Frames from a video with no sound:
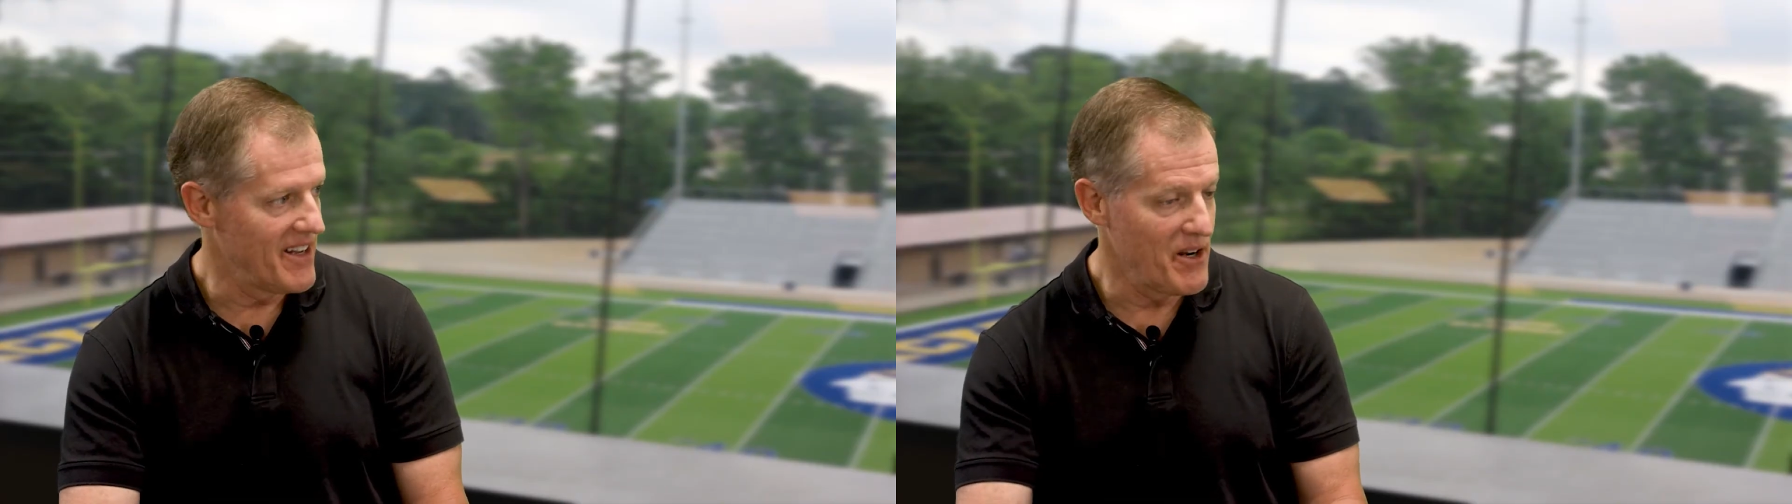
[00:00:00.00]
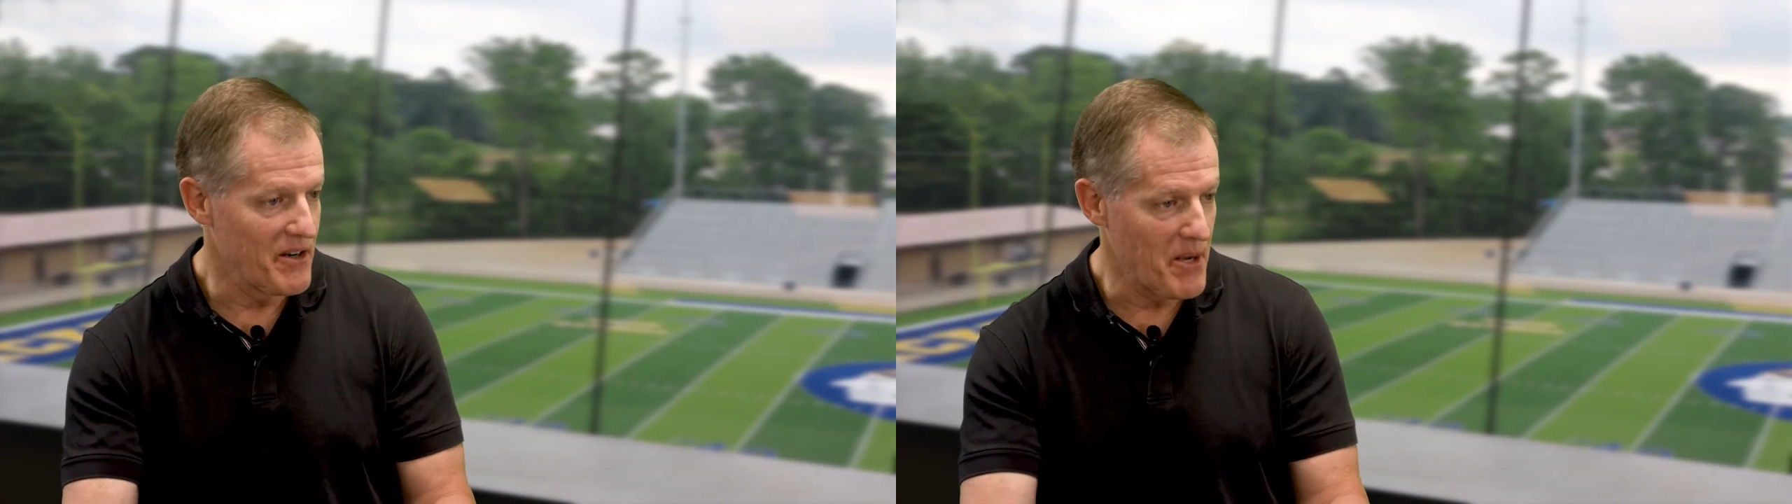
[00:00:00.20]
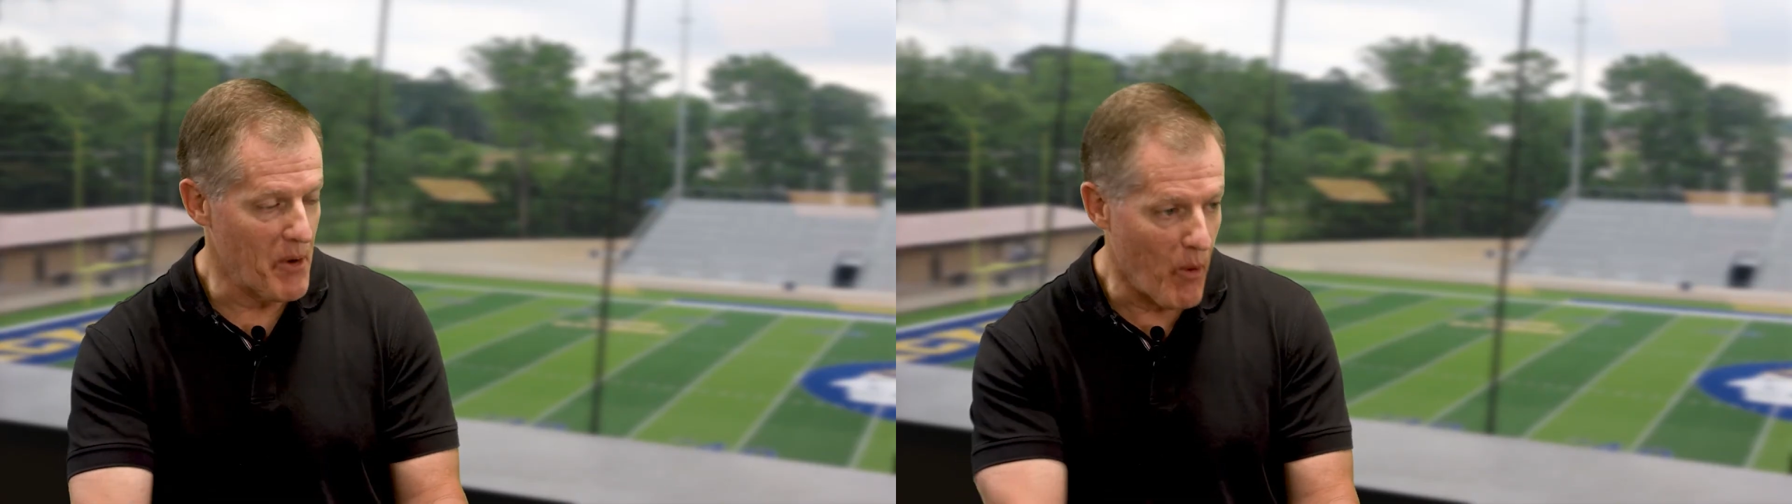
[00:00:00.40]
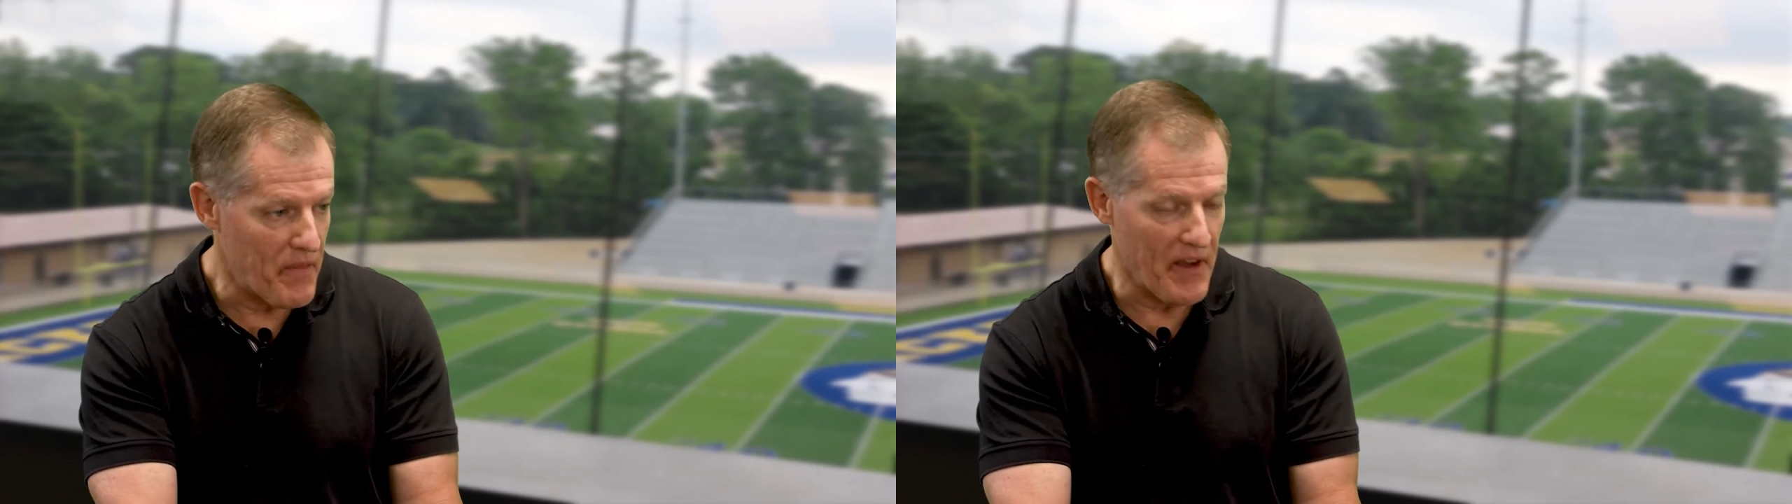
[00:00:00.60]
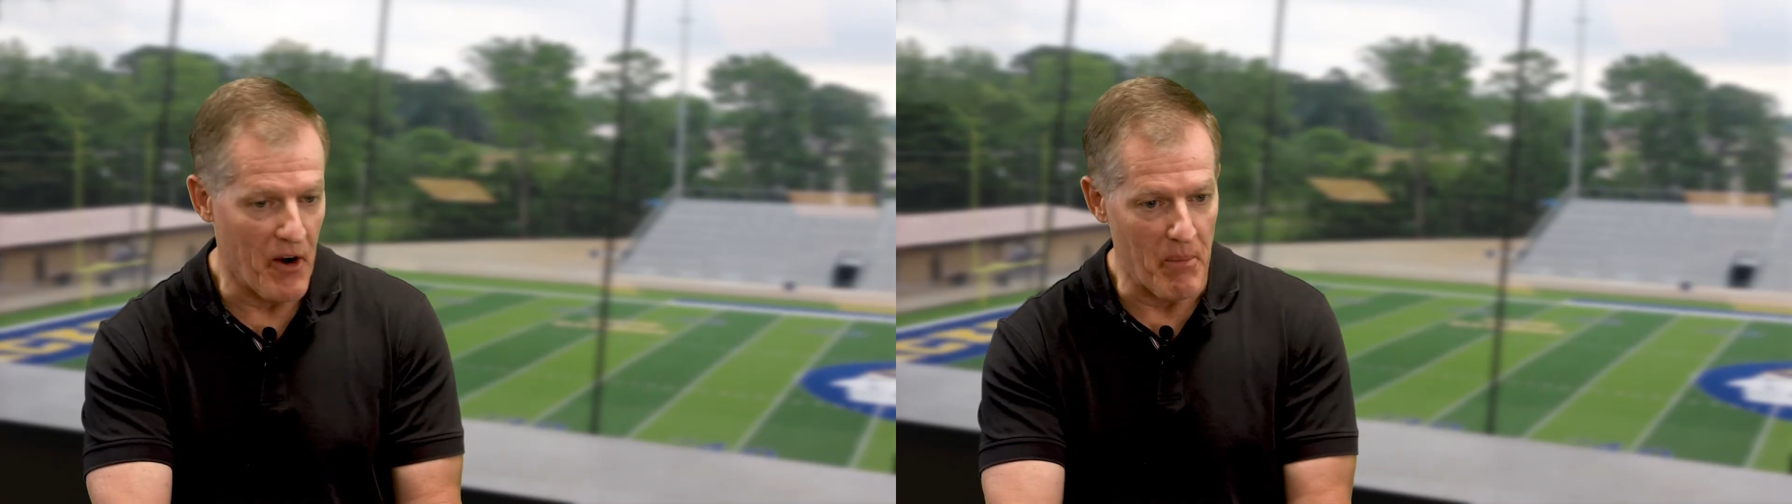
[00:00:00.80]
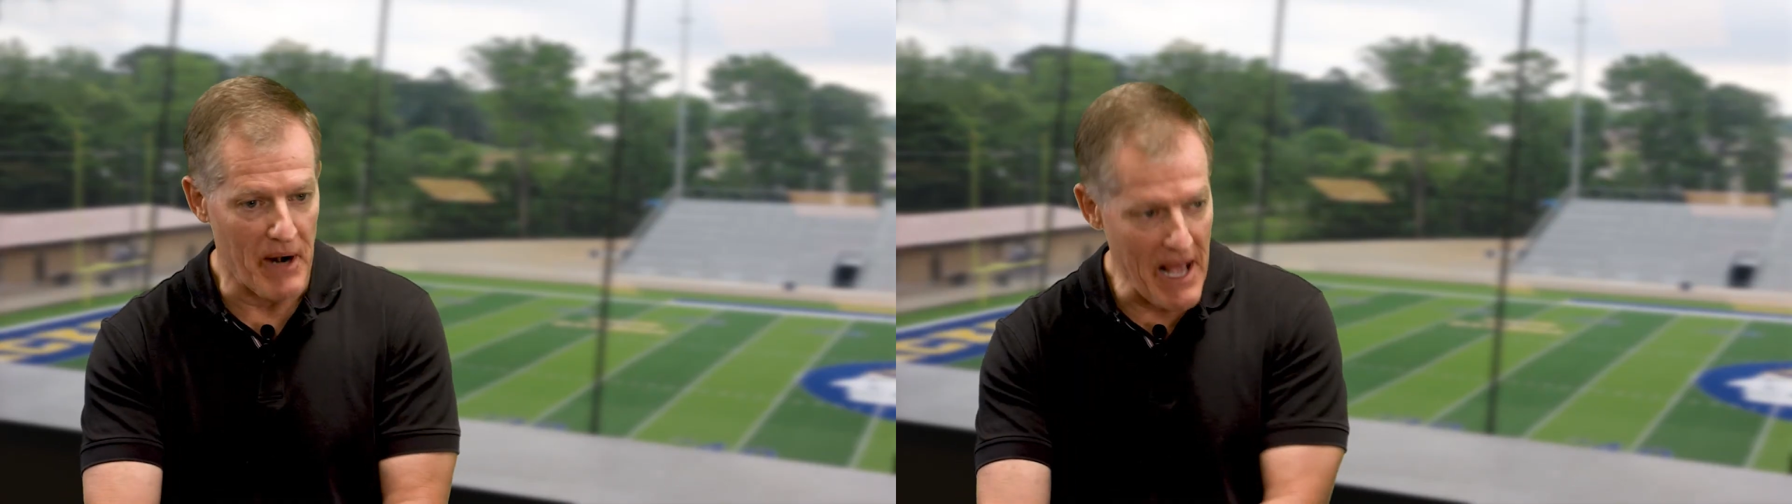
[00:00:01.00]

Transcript: you don't tell me what they are, but